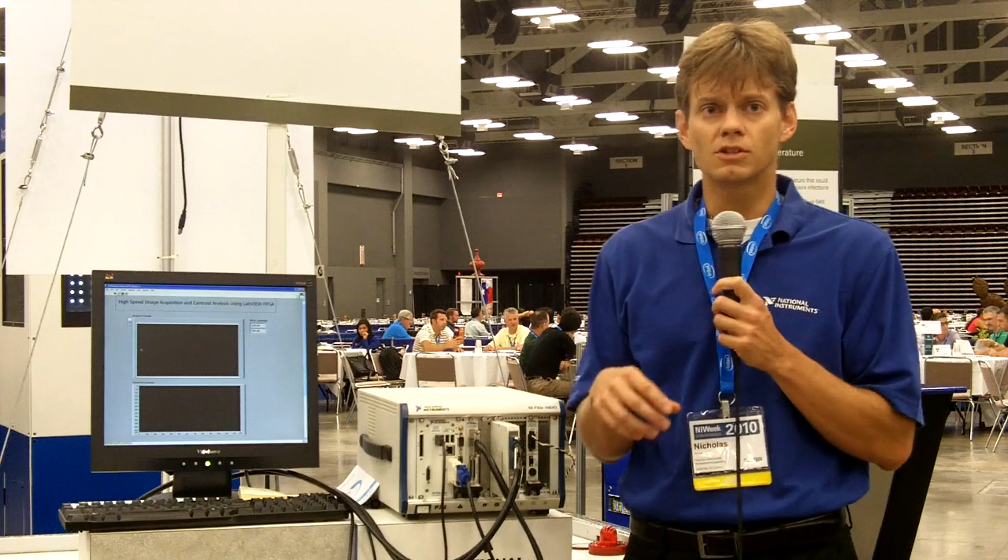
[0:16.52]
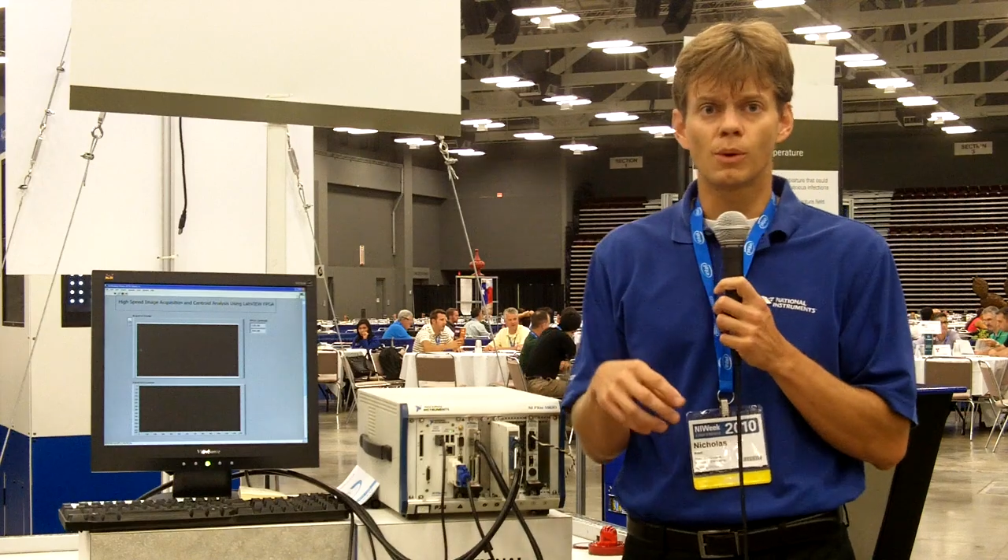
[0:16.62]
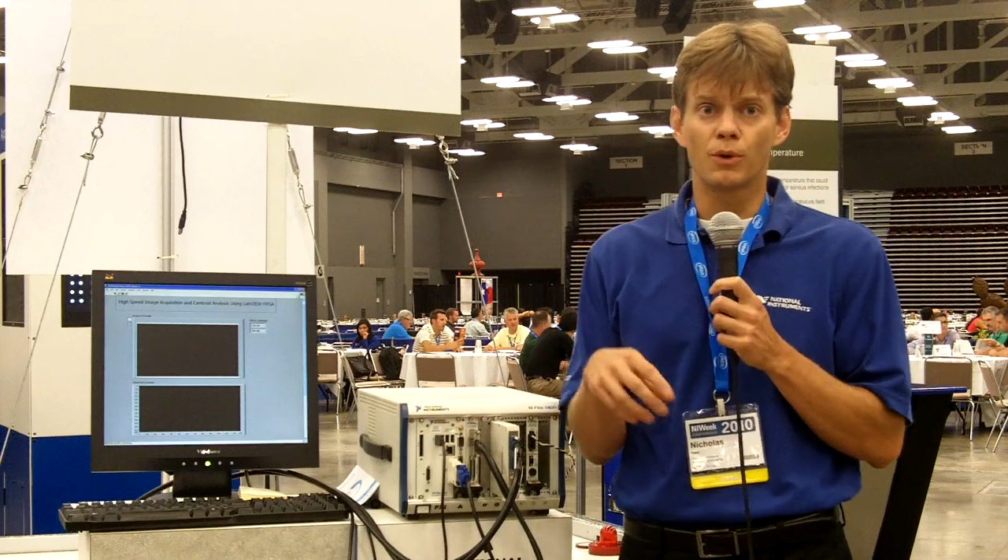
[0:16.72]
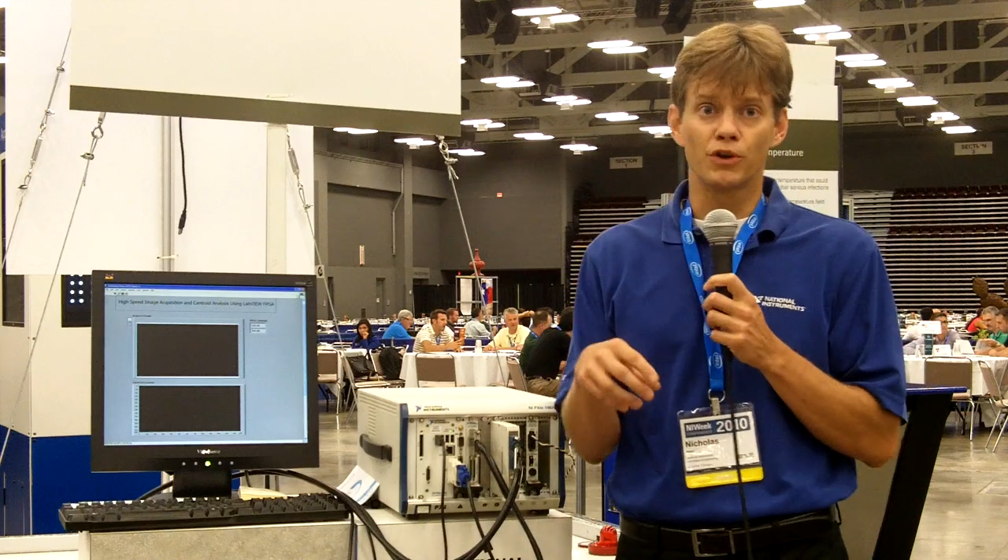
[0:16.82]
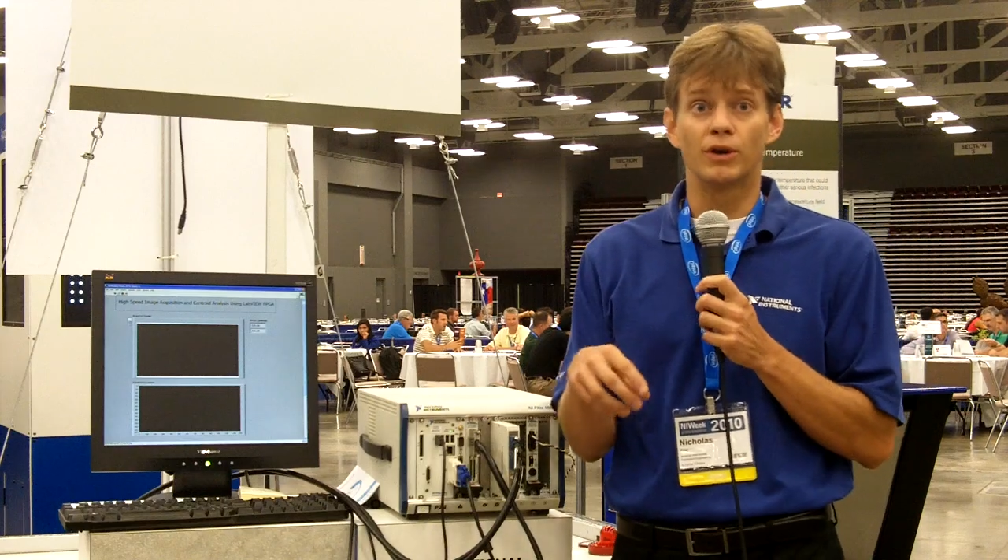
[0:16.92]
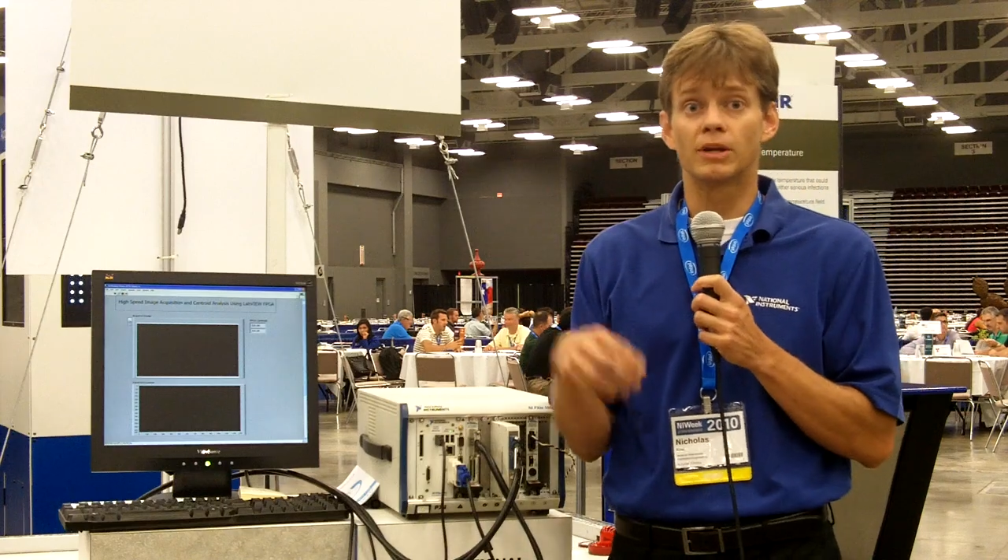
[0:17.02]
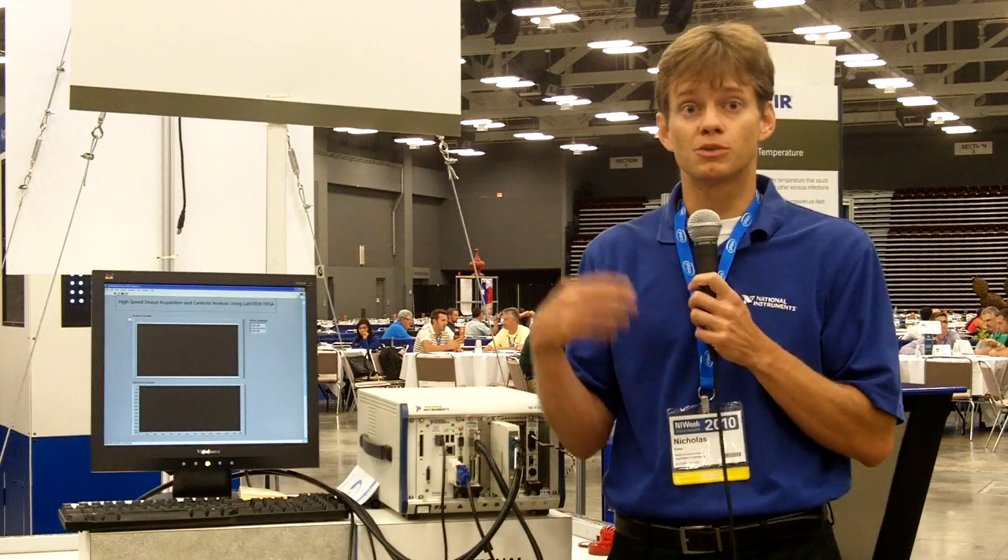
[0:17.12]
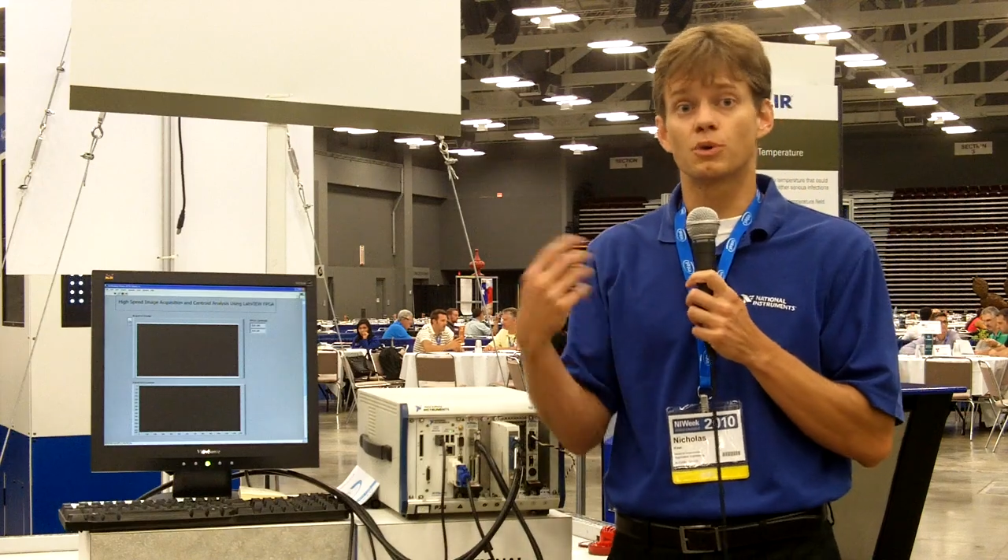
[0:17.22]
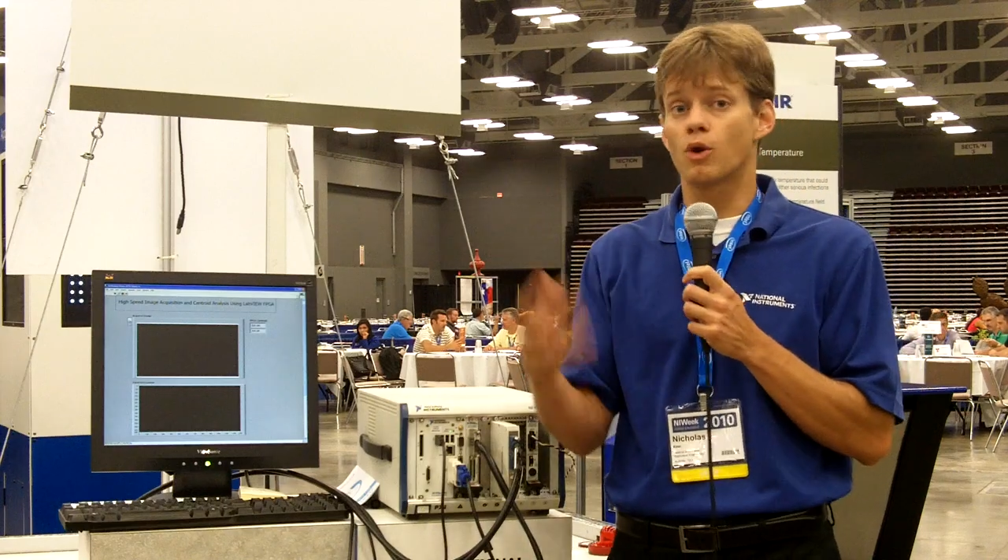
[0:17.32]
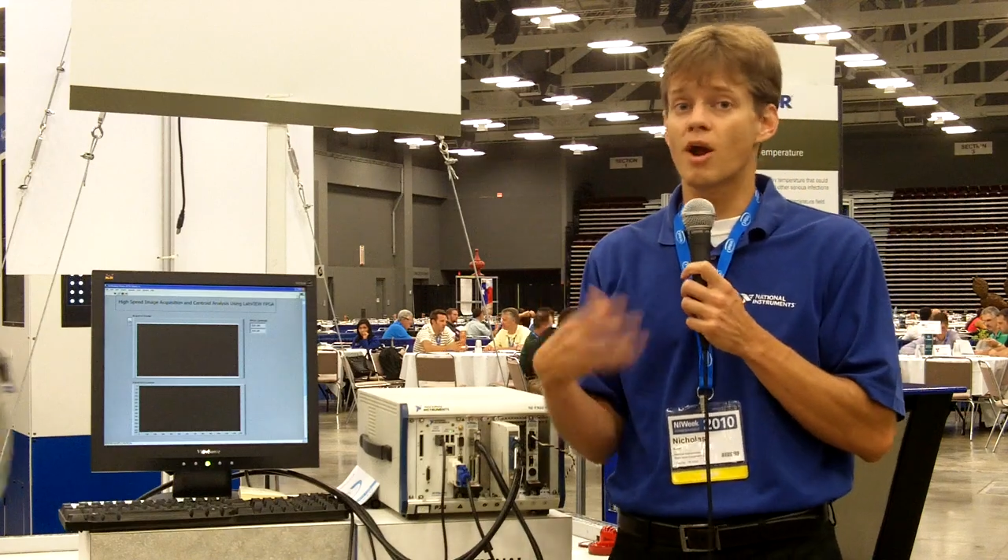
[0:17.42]
So what we're doing
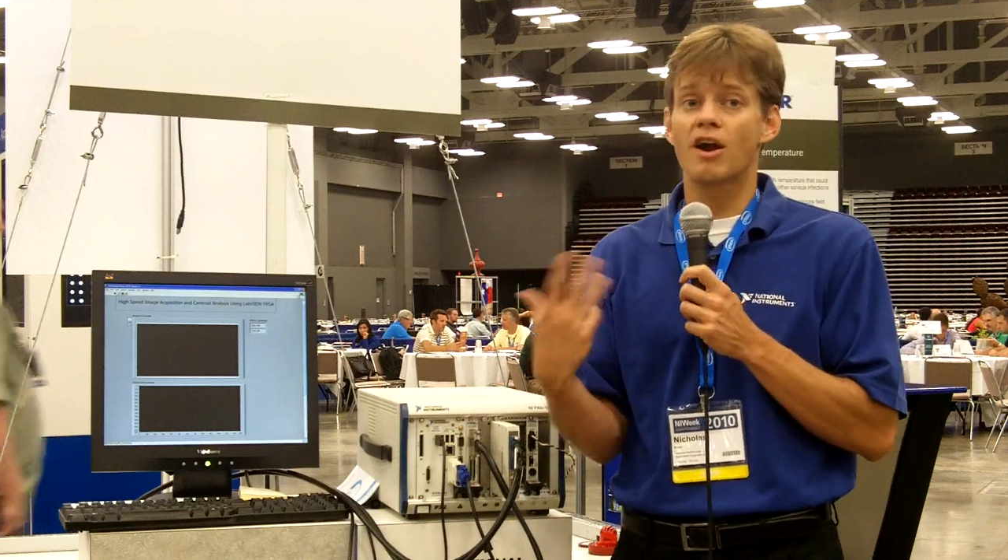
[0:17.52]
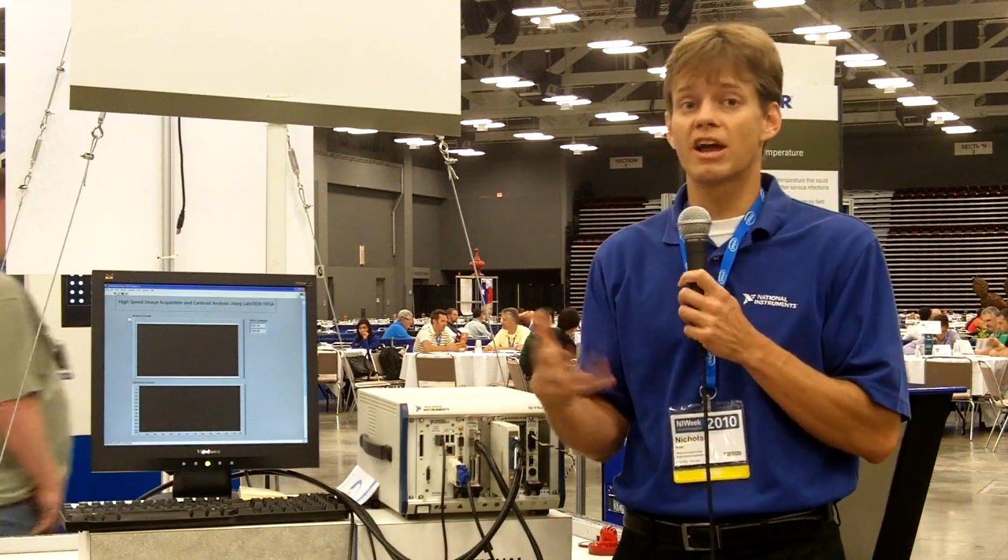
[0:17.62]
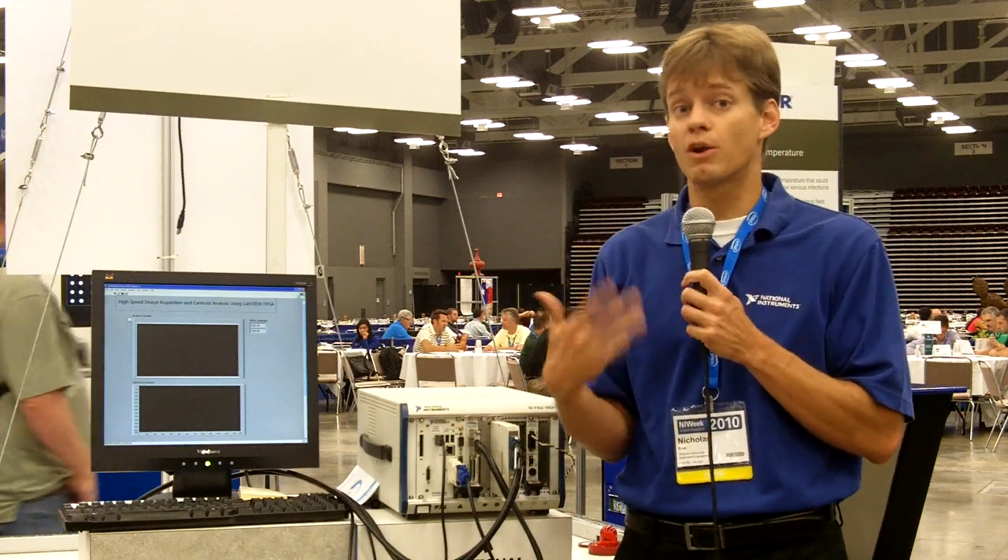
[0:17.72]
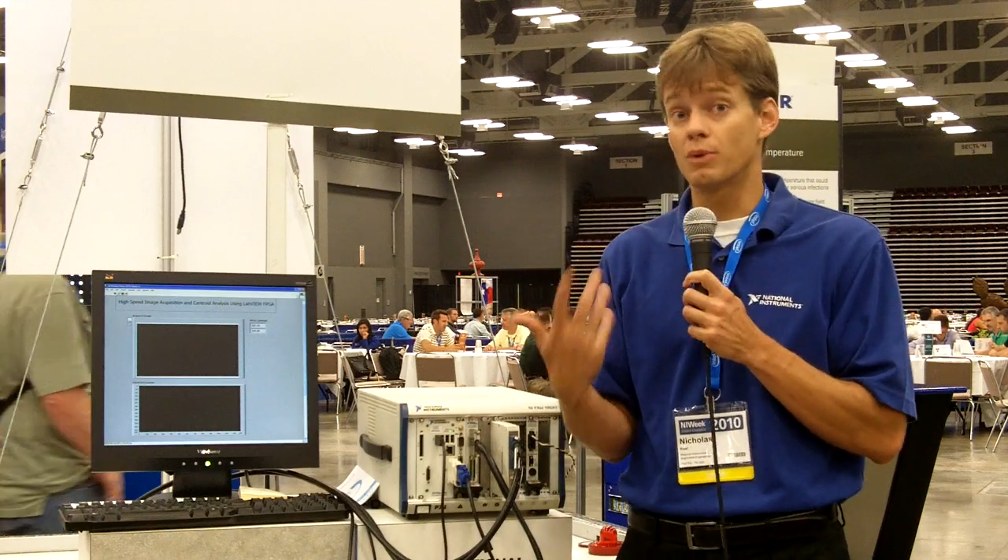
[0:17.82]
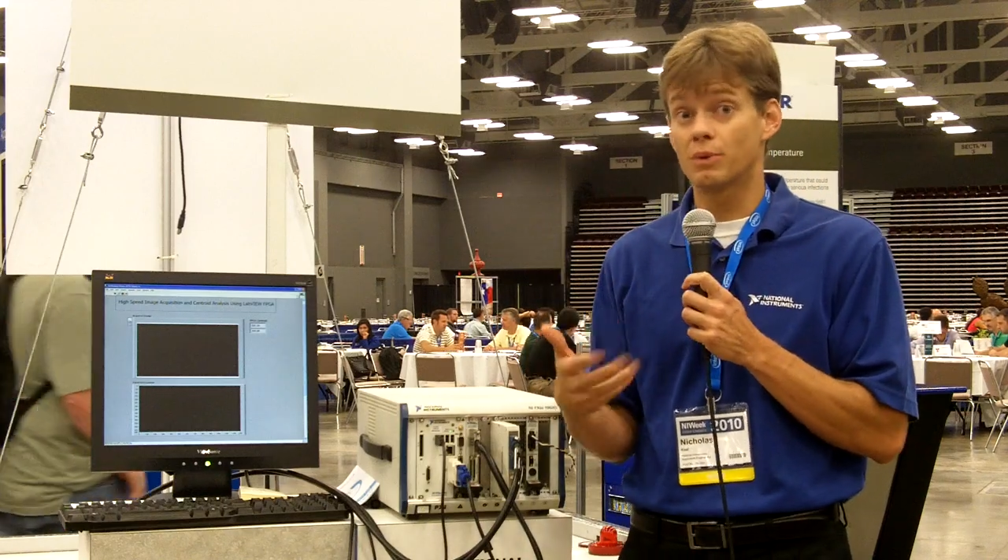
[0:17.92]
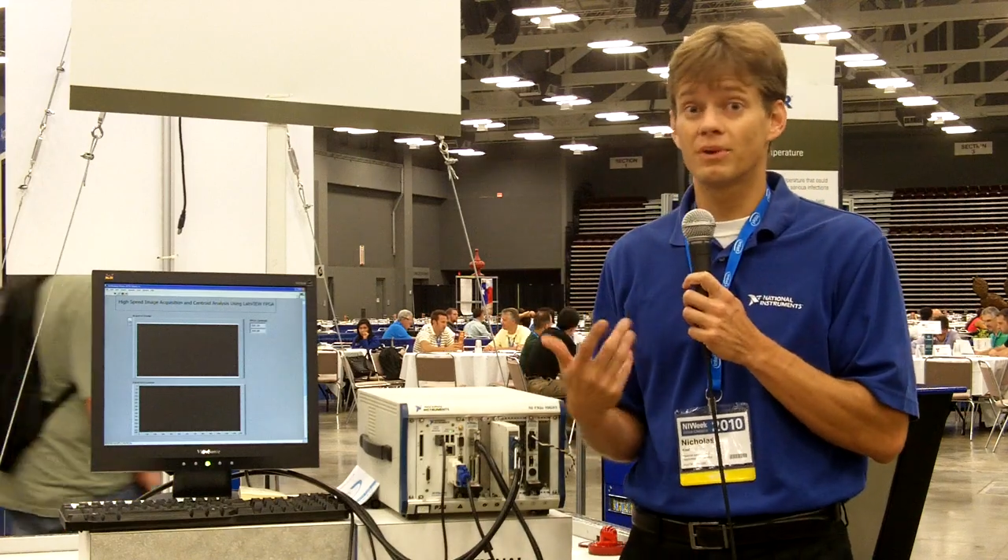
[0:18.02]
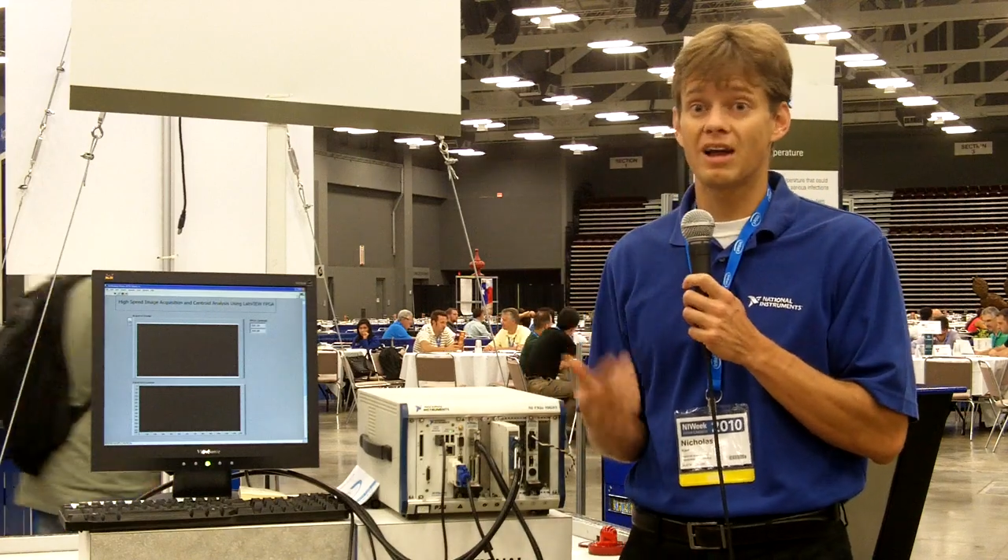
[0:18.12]
is we're acquiring at a really,